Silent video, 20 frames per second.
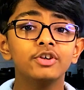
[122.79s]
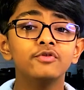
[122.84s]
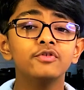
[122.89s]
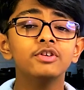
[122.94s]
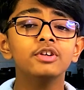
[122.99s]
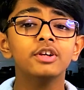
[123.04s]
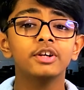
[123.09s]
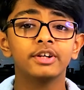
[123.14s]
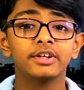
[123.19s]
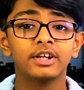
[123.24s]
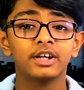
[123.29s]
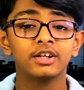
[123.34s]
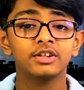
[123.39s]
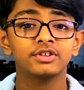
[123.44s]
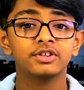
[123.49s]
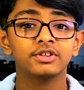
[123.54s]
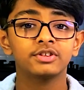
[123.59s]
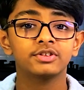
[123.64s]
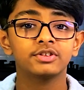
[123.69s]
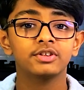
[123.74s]
artificial
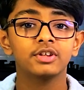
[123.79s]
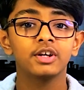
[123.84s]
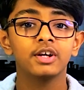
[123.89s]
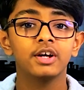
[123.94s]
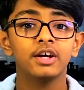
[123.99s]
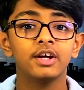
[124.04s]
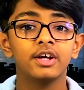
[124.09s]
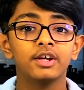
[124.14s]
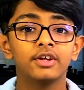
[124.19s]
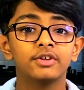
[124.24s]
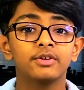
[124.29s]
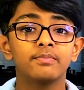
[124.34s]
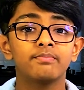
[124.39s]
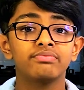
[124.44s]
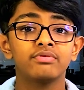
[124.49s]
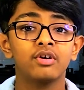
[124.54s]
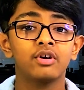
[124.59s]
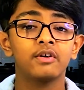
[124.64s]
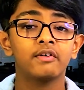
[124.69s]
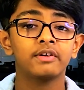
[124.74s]
intelligence is
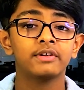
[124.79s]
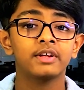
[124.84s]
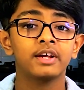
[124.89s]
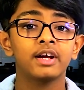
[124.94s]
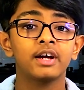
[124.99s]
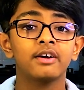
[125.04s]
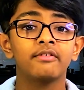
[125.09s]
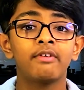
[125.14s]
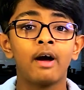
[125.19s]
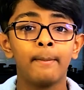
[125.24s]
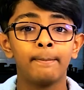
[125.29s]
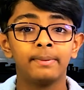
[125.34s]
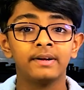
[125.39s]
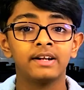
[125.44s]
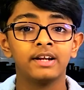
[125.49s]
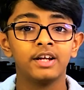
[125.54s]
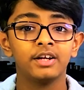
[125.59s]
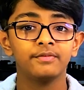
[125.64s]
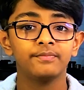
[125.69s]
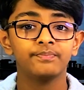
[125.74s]
progressing
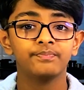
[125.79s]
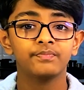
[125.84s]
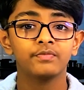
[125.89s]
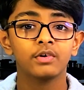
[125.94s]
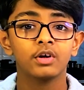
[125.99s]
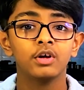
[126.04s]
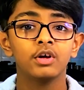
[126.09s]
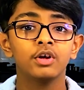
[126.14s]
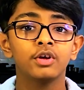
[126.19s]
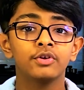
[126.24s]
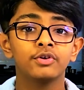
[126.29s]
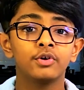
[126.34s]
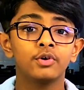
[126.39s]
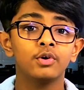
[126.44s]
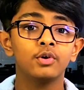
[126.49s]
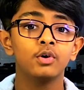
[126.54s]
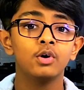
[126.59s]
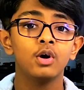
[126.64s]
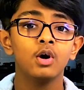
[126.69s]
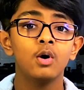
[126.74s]
rapidly.
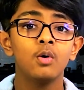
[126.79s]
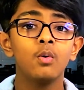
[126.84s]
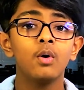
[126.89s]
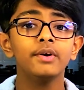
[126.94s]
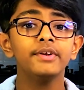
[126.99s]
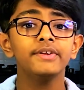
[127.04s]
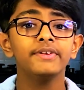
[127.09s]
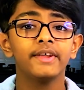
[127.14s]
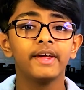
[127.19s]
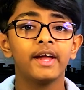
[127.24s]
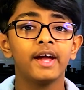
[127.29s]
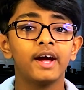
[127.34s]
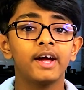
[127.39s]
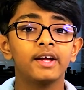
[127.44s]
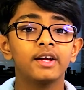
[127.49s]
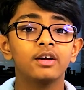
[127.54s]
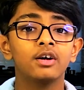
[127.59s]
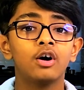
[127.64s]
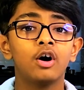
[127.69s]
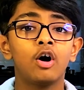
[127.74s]
So, what is
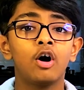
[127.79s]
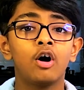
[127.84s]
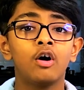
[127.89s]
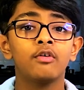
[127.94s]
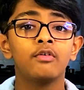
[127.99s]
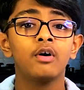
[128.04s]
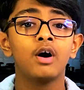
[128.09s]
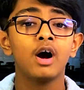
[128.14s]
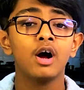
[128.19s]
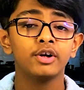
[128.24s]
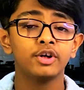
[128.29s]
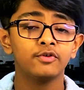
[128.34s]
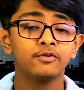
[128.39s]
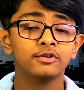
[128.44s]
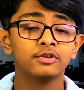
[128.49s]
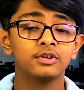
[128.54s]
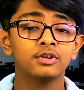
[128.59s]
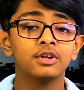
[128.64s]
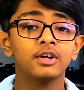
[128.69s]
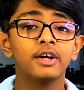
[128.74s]
AI or
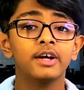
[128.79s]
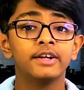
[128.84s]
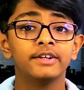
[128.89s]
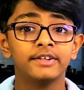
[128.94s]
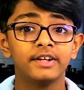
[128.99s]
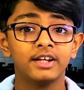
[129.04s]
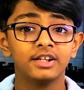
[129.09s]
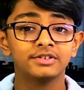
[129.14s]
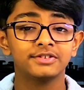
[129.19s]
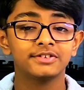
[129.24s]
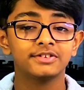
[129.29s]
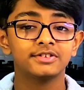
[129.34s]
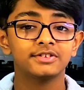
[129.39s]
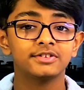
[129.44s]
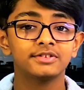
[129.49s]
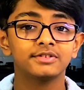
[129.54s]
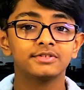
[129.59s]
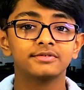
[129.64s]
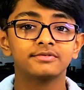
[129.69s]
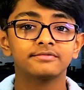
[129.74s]
artificial
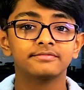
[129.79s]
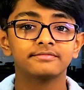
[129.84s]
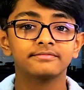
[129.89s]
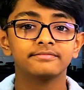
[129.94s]
intelligence?